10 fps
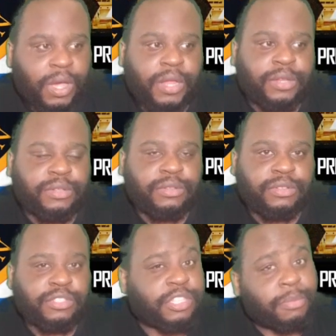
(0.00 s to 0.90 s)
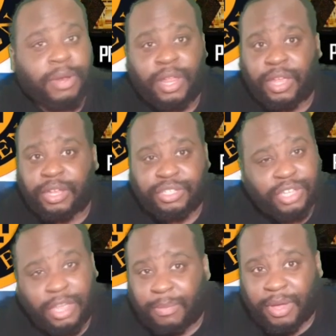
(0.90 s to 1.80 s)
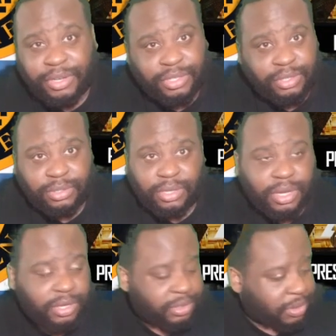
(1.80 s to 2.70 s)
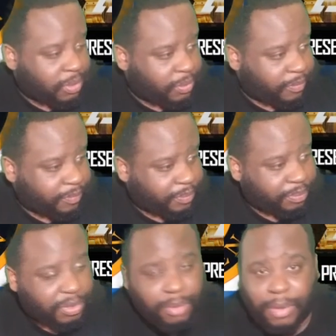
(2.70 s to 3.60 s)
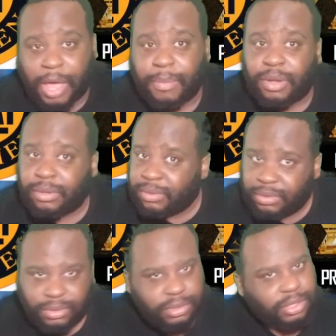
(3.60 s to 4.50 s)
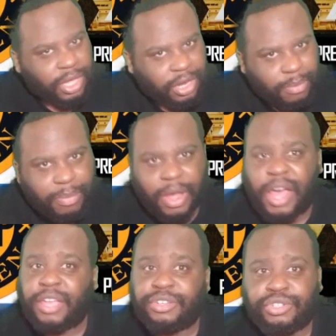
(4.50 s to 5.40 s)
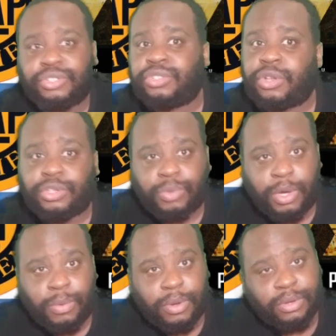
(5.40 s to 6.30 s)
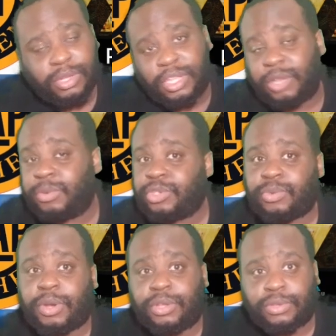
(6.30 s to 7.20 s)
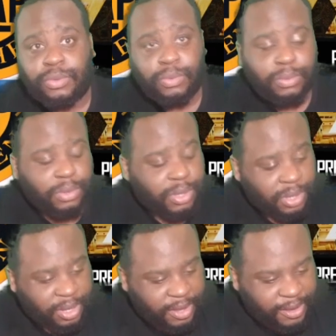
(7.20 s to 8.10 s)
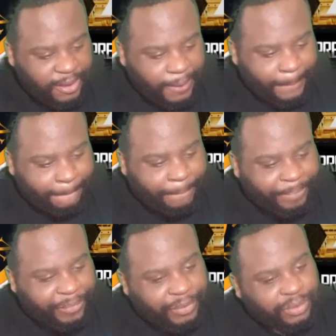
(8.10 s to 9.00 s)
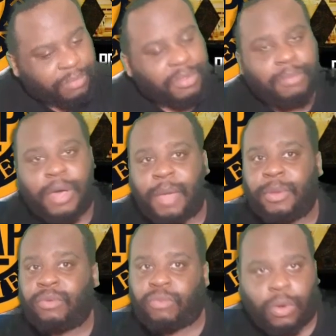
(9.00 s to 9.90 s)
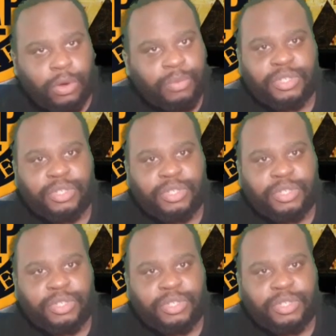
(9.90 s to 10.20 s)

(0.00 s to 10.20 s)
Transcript: And similar age, same age. Yeah, so me and my man are getting about, I had just turned 21. He was 22, yeah. So me and my man are rolling.